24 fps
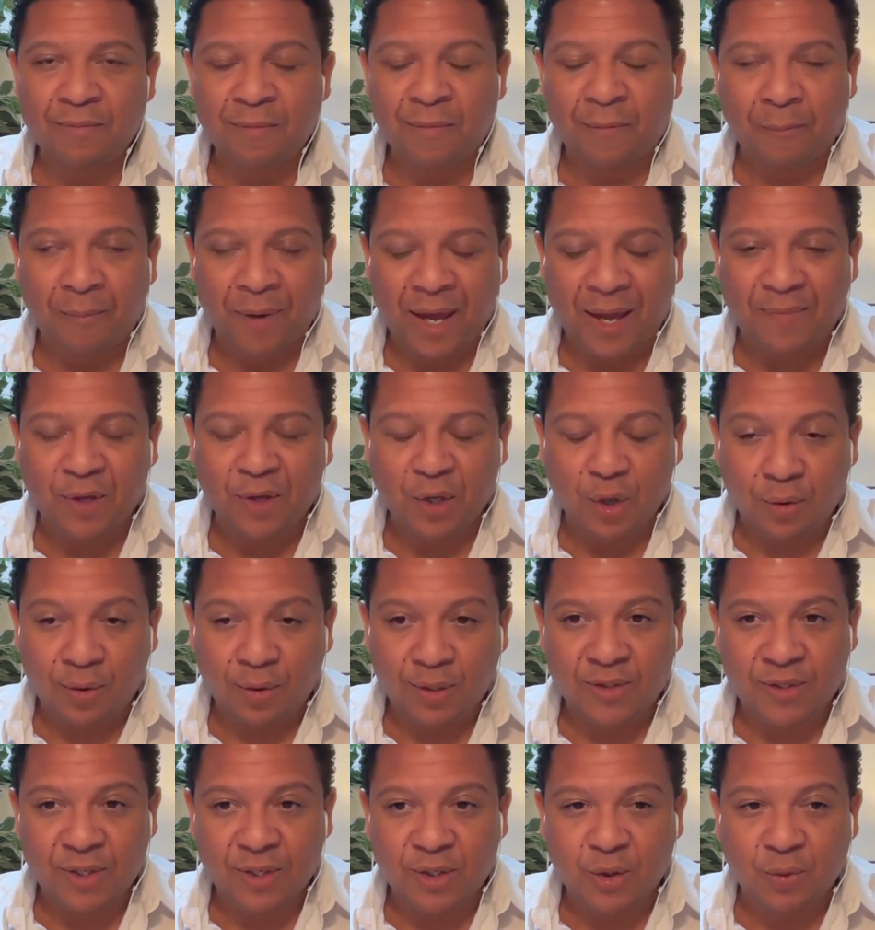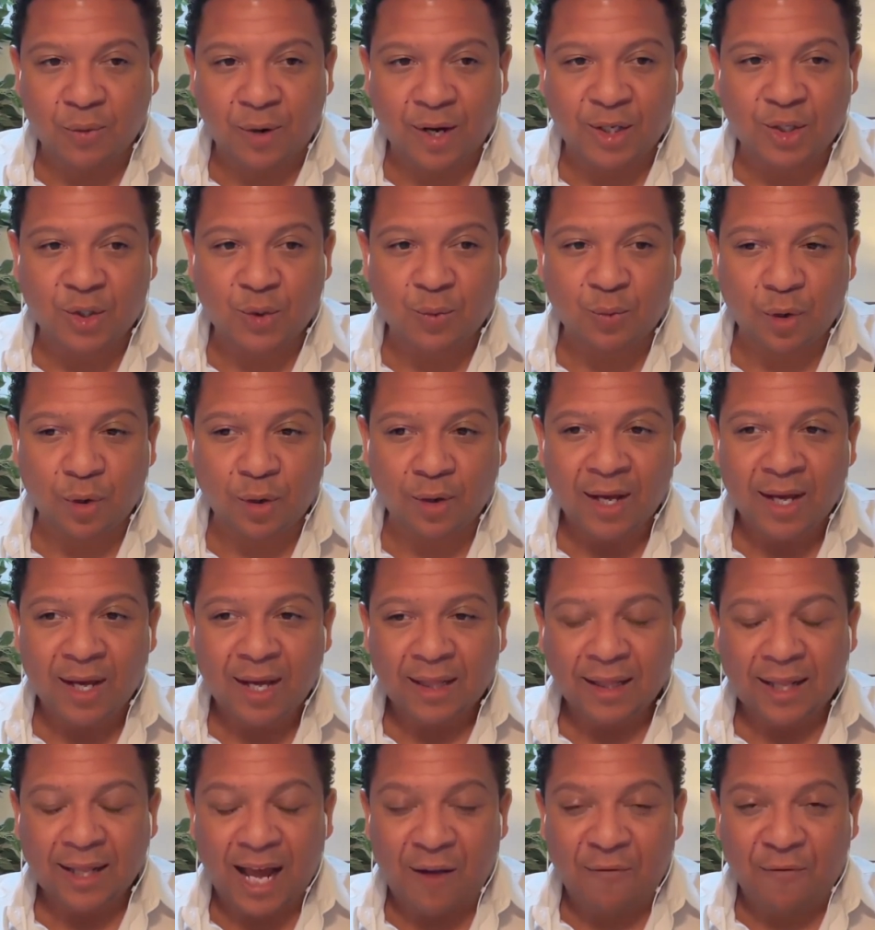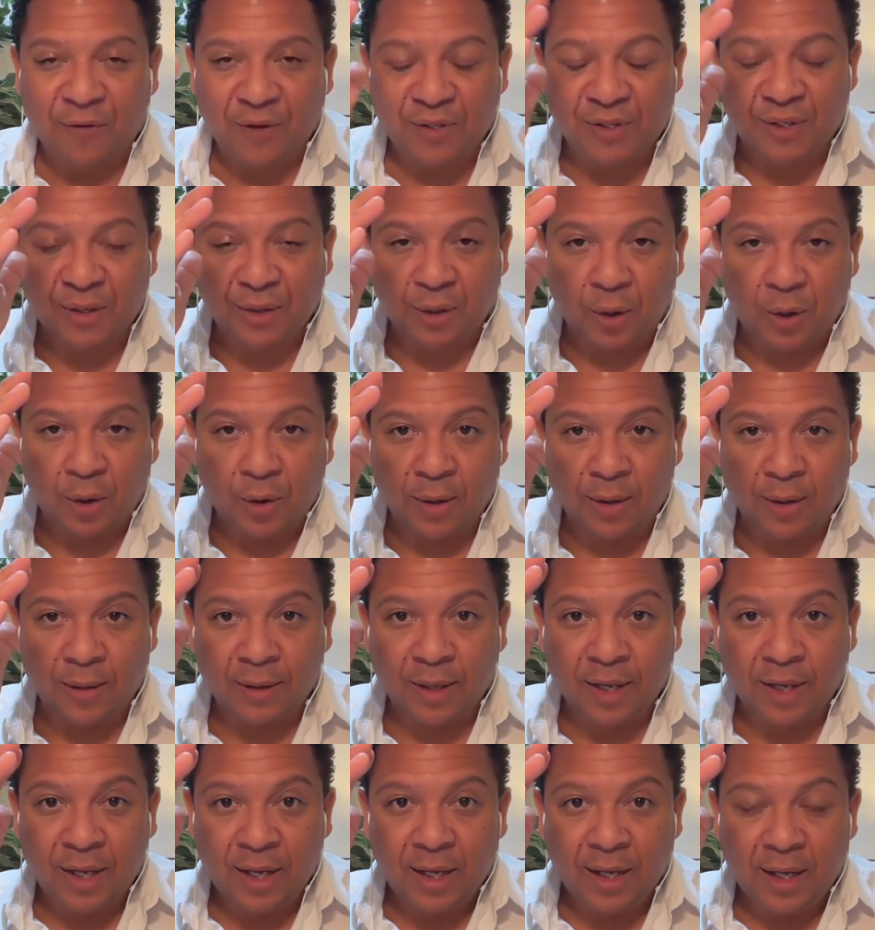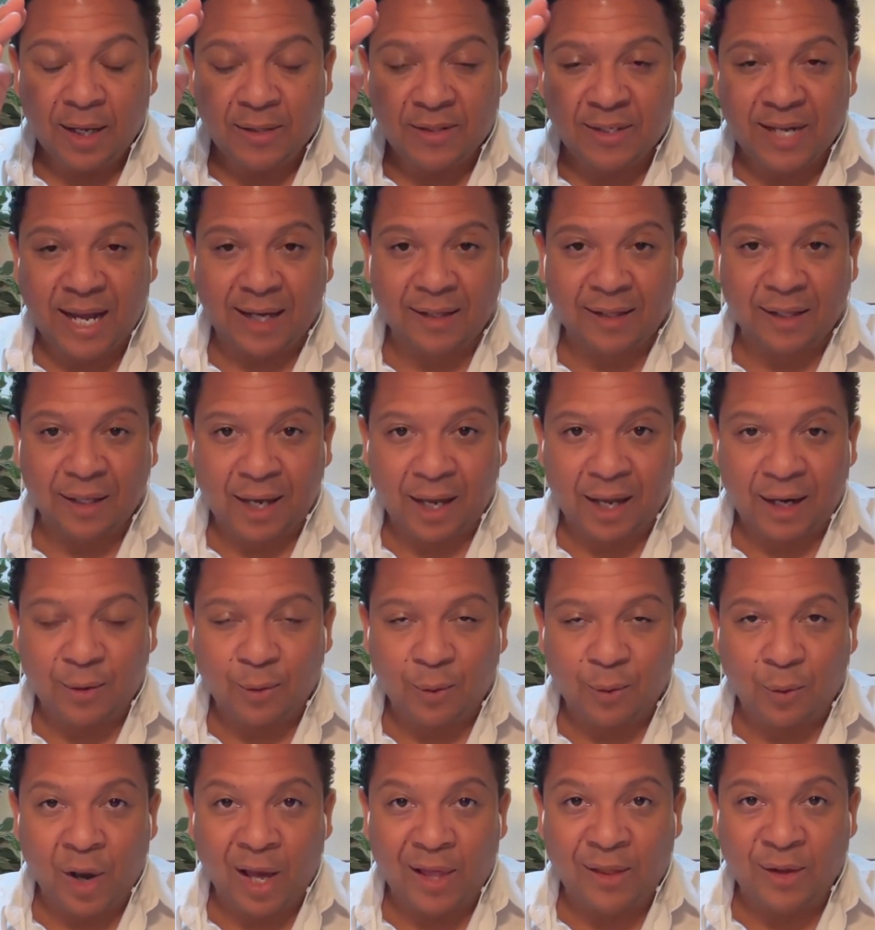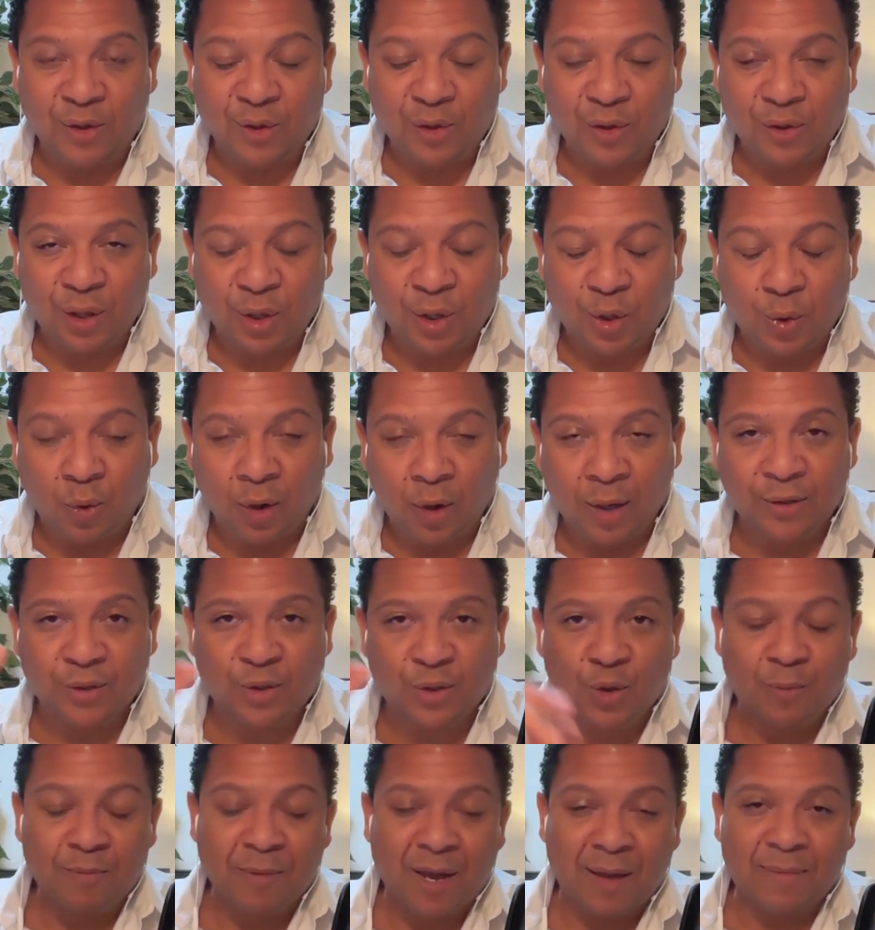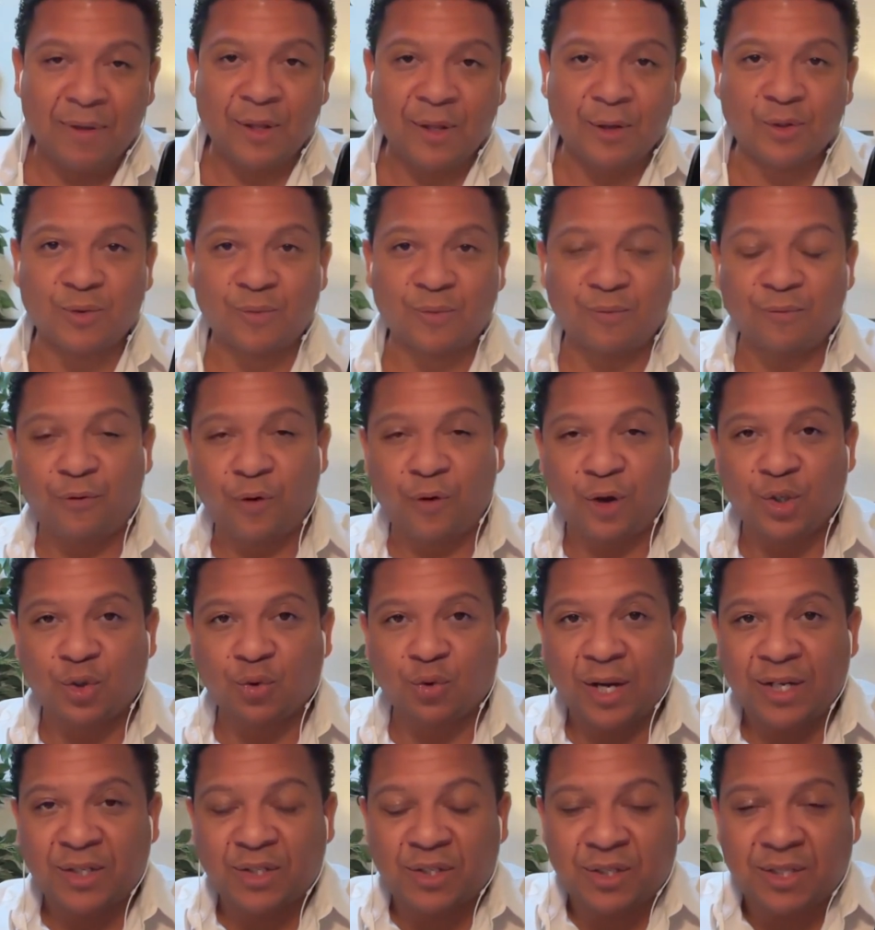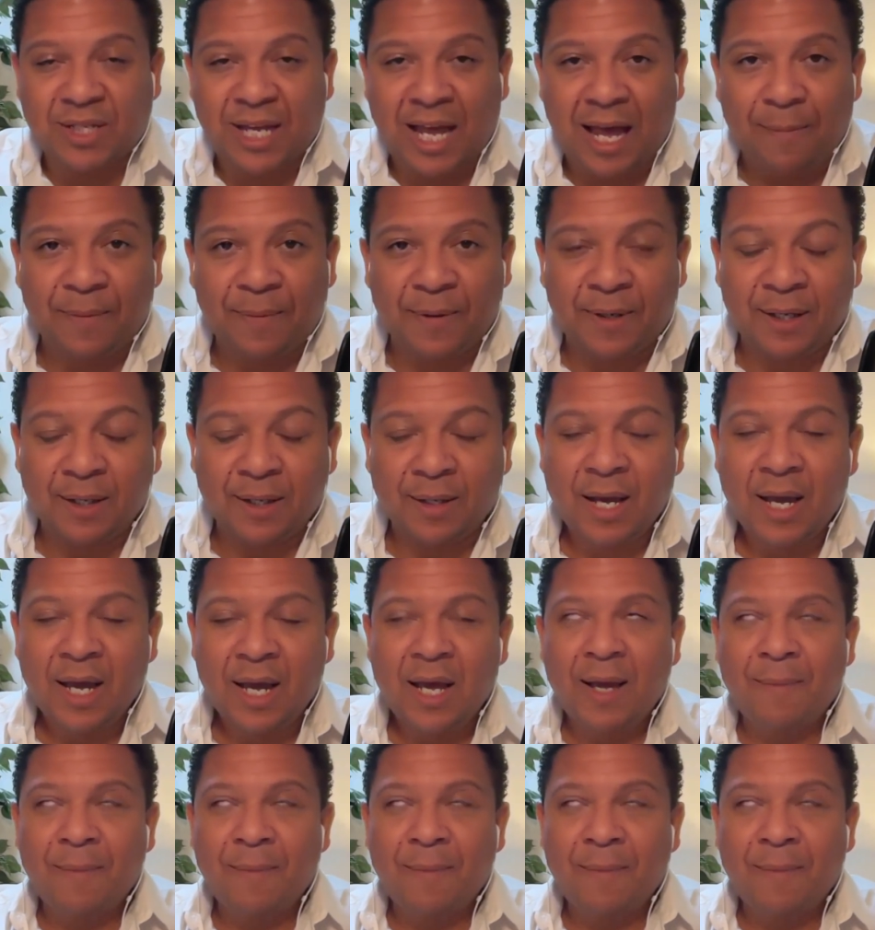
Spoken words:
Maybe you're in a situation where life isn't going exactly kind of the way that you want it to. Maybe there's some frustrations happening.